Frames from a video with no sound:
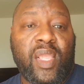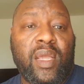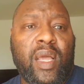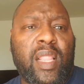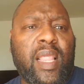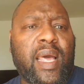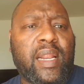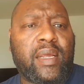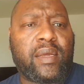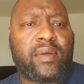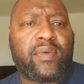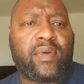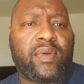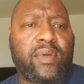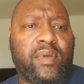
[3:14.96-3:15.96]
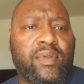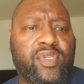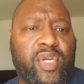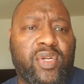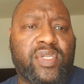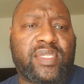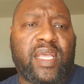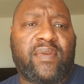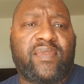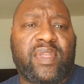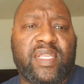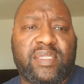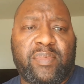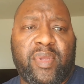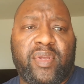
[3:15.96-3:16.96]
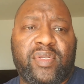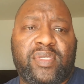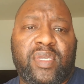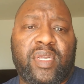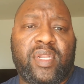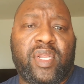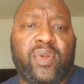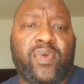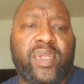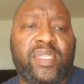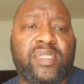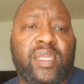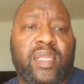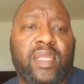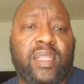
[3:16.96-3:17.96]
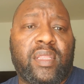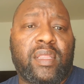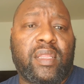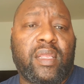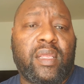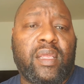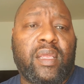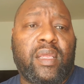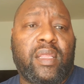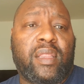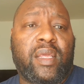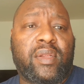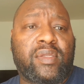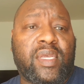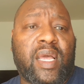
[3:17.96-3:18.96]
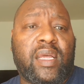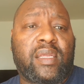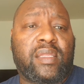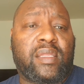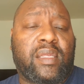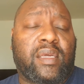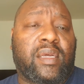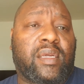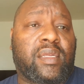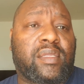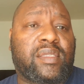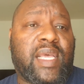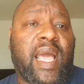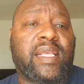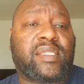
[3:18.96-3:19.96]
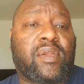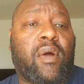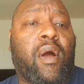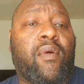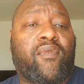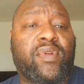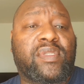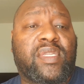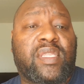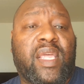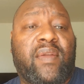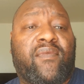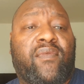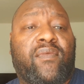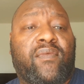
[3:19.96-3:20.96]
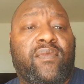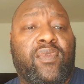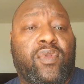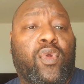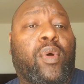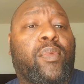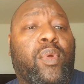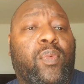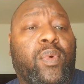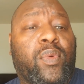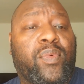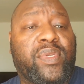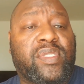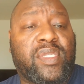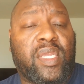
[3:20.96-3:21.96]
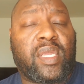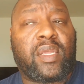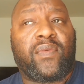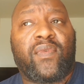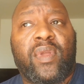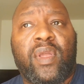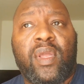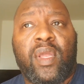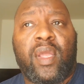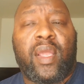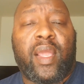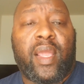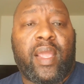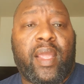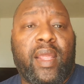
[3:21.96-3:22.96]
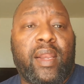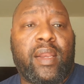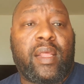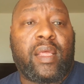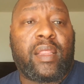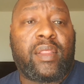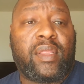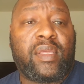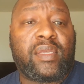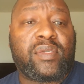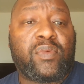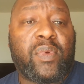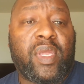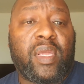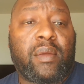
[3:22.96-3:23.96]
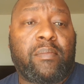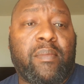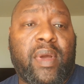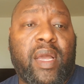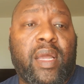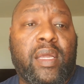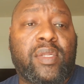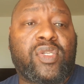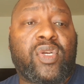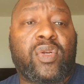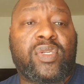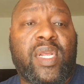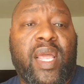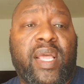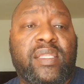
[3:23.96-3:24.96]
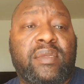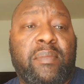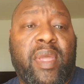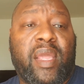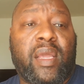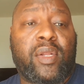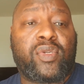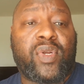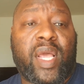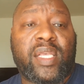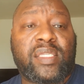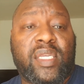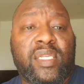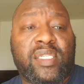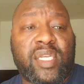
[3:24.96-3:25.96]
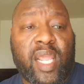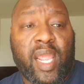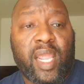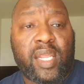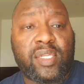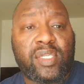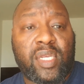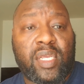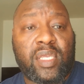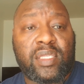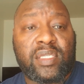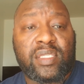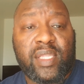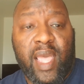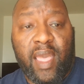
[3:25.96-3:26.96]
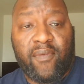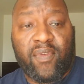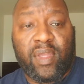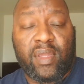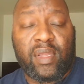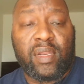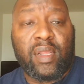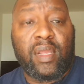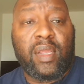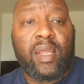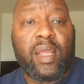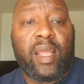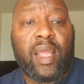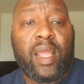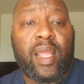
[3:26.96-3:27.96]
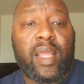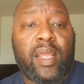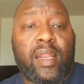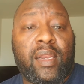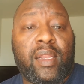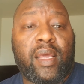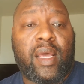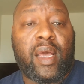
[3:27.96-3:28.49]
lot of churches have experienced a decrease in the tithes and offerings that they normally would receive. And this week, my church had to make a drastic change in staffing, and